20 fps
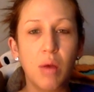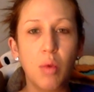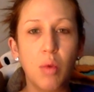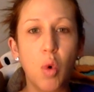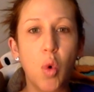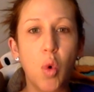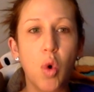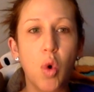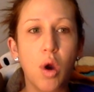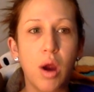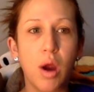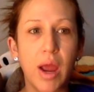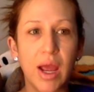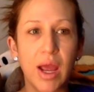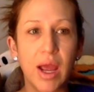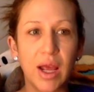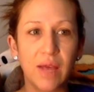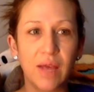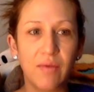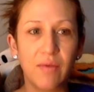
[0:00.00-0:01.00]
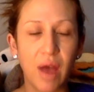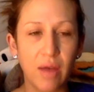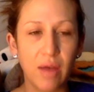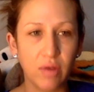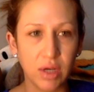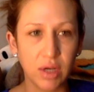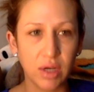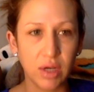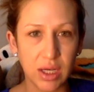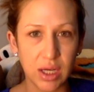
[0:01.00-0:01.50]
or a 5
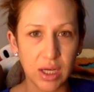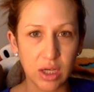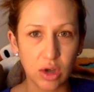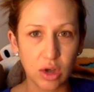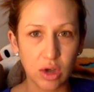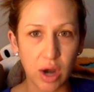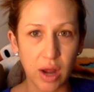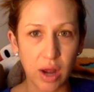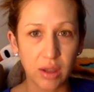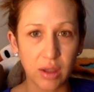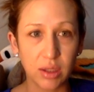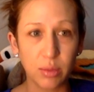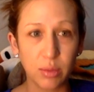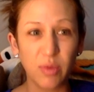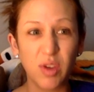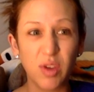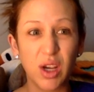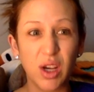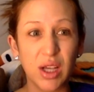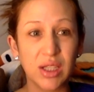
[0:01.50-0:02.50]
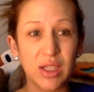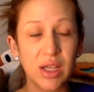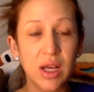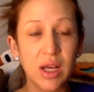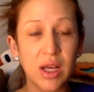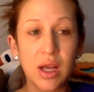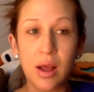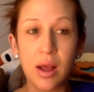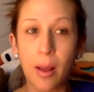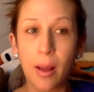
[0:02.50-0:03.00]
or 10-day trial. Some of you guys
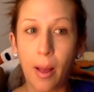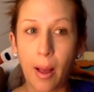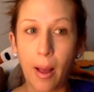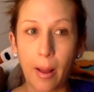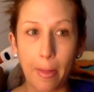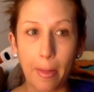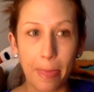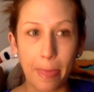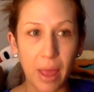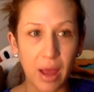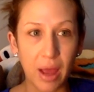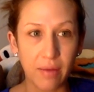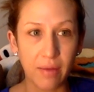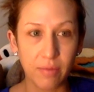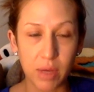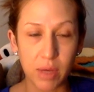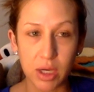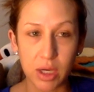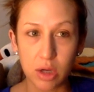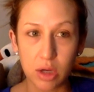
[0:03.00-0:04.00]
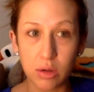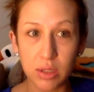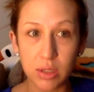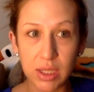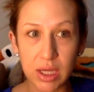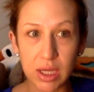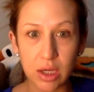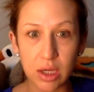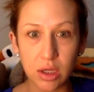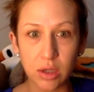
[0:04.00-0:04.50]
have been
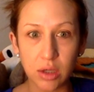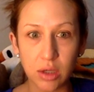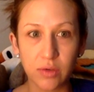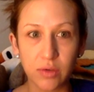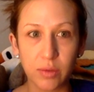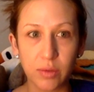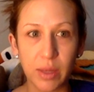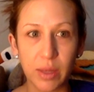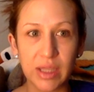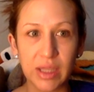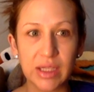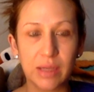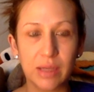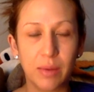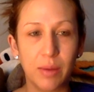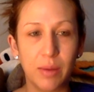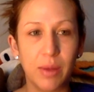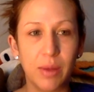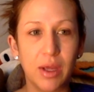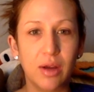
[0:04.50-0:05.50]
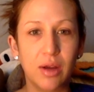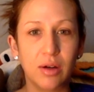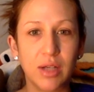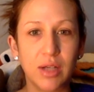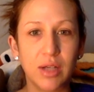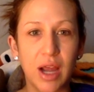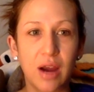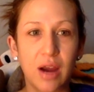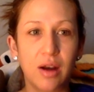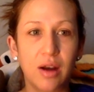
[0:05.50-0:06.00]
using ketones for months, and maybe you're
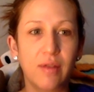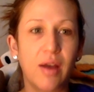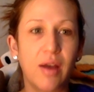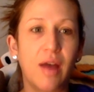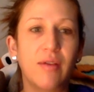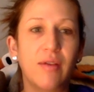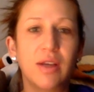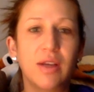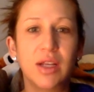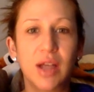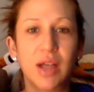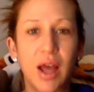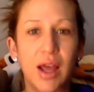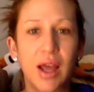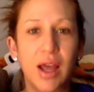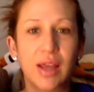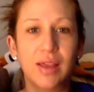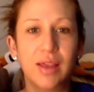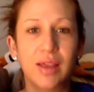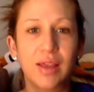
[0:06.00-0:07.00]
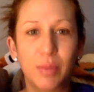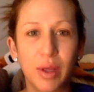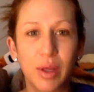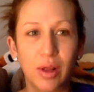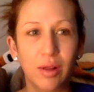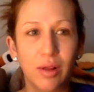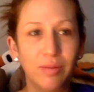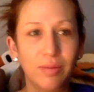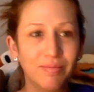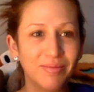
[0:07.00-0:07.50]
tired of having to hide the
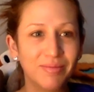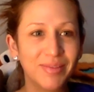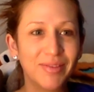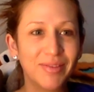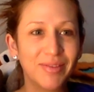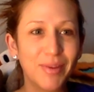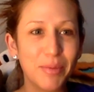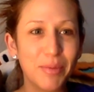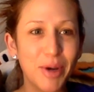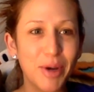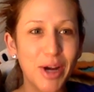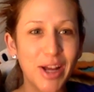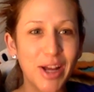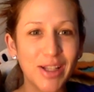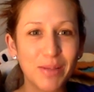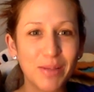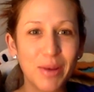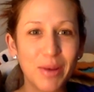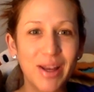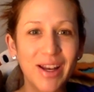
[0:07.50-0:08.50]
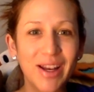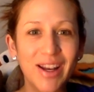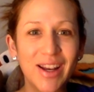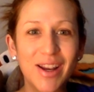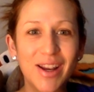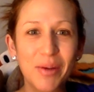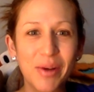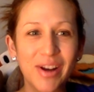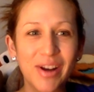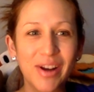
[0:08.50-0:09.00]
bill from your husband and
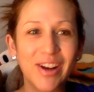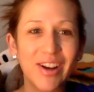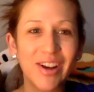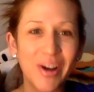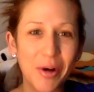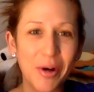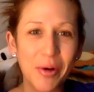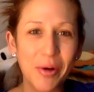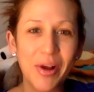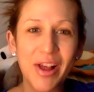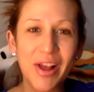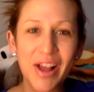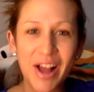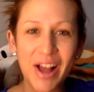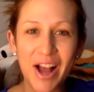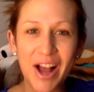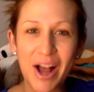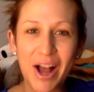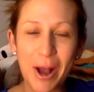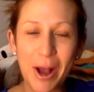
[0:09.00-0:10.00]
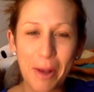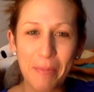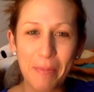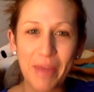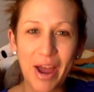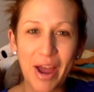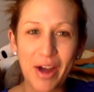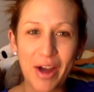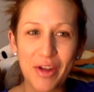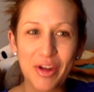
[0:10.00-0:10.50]
you want to know
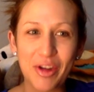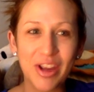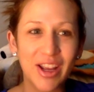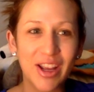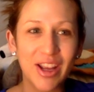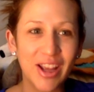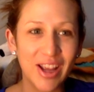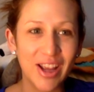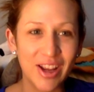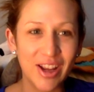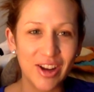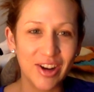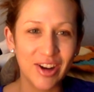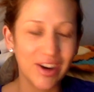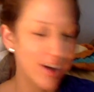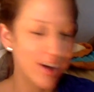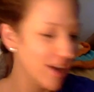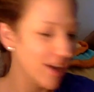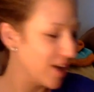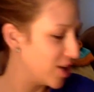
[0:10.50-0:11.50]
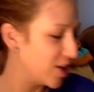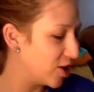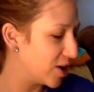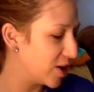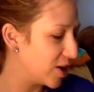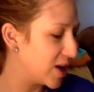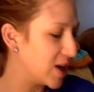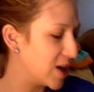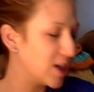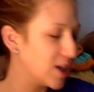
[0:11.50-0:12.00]
how you can get your
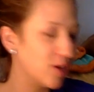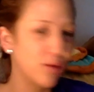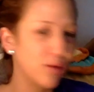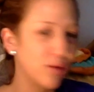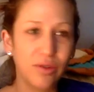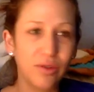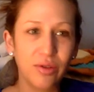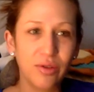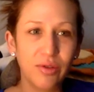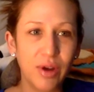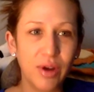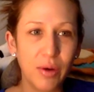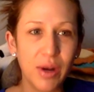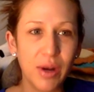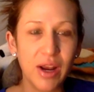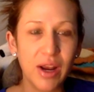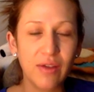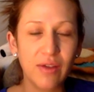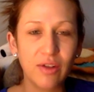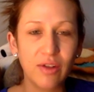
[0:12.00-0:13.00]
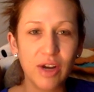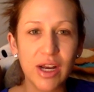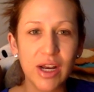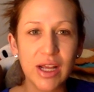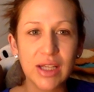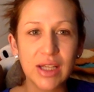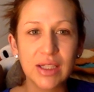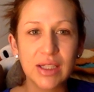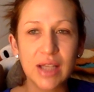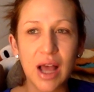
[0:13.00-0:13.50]
ketones for free, whatever it
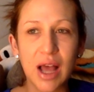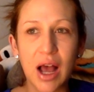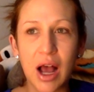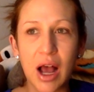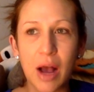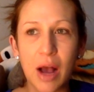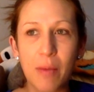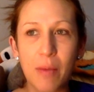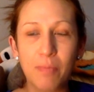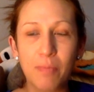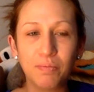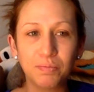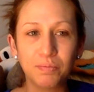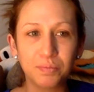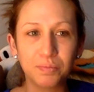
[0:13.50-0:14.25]
is. Pruvit